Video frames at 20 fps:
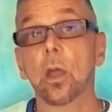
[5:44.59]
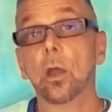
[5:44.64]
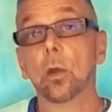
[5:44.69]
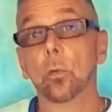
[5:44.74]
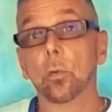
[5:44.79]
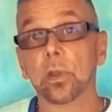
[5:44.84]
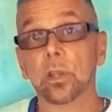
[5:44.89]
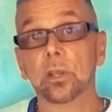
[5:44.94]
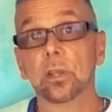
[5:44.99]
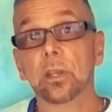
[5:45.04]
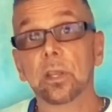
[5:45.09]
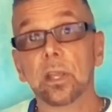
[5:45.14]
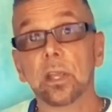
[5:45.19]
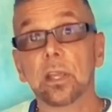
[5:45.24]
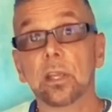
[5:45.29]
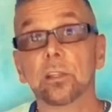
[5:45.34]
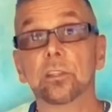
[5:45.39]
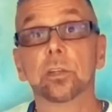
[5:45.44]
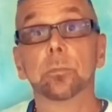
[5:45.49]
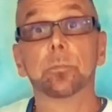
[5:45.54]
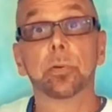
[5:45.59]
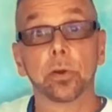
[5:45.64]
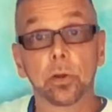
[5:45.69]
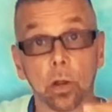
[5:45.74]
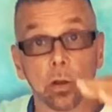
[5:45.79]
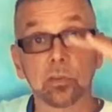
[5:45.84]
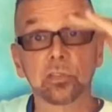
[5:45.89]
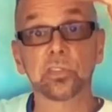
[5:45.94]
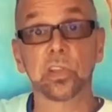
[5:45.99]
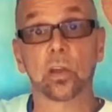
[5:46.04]
We need to put
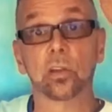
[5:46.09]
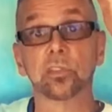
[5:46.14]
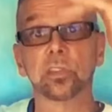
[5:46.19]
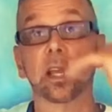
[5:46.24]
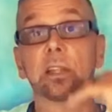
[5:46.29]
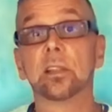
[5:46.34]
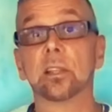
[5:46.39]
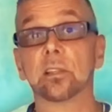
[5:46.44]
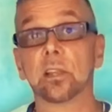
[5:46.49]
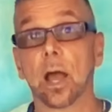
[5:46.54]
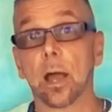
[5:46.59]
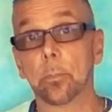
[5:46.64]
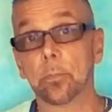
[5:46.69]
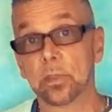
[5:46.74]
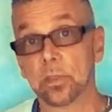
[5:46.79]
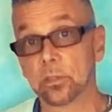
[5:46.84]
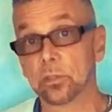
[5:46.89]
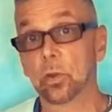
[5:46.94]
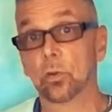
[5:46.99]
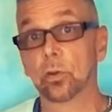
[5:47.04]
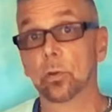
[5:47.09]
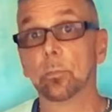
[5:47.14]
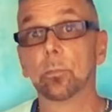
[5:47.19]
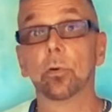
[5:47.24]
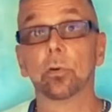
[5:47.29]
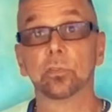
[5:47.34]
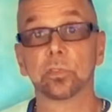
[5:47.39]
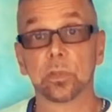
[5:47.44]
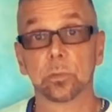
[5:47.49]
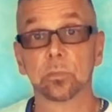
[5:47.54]
ourselves at the top of the totem
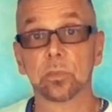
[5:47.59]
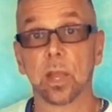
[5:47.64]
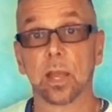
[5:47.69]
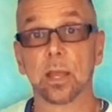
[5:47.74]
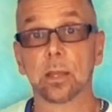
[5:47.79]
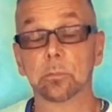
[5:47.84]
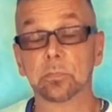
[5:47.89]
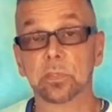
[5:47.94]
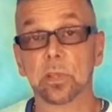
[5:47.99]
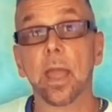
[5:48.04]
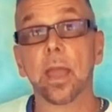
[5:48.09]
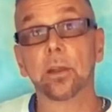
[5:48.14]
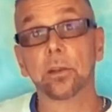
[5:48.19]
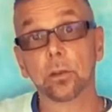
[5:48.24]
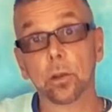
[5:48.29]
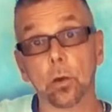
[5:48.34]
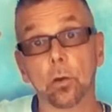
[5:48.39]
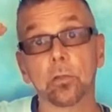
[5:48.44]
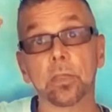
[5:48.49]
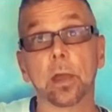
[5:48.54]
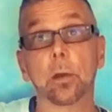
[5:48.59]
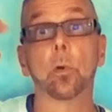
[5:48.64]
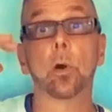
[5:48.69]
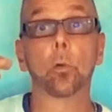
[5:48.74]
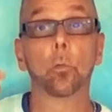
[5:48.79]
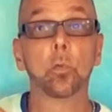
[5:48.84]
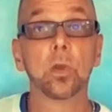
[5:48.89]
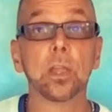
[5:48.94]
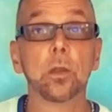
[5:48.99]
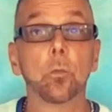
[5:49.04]
pole sometimes and know that
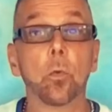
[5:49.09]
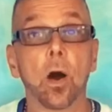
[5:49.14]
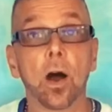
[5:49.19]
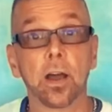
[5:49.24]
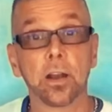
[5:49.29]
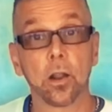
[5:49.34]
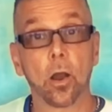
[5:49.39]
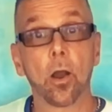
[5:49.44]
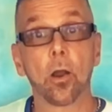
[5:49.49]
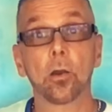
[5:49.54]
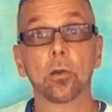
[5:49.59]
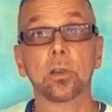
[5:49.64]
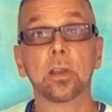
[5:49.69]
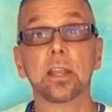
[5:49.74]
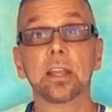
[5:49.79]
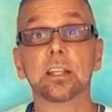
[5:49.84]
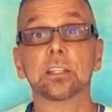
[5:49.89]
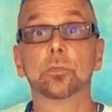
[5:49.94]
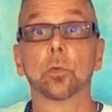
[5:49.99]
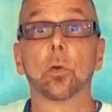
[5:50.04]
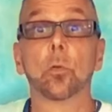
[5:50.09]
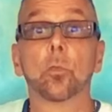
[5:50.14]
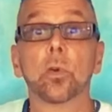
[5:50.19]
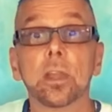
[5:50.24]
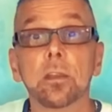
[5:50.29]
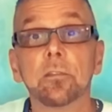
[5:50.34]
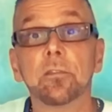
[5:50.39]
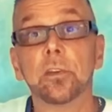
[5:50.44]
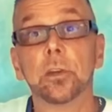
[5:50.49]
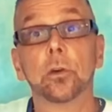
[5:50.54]
what we want, our needs, what
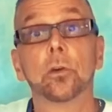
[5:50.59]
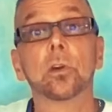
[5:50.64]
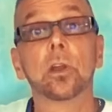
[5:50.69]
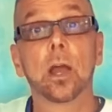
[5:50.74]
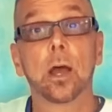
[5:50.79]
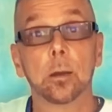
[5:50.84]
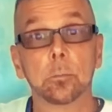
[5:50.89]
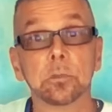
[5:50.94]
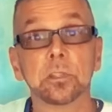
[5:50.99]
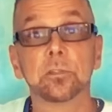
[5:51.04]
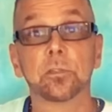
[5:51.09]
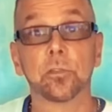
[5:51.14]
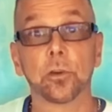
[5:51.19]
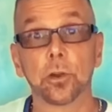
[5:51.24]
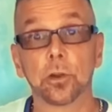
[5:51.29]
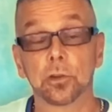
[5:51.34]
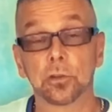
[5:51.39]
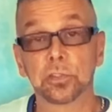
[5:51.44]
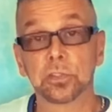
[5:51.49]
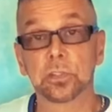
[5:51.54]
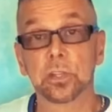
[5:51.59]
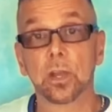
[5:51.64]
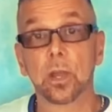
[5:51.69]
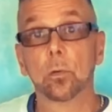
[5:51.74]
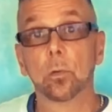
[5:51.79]
we feel comes first.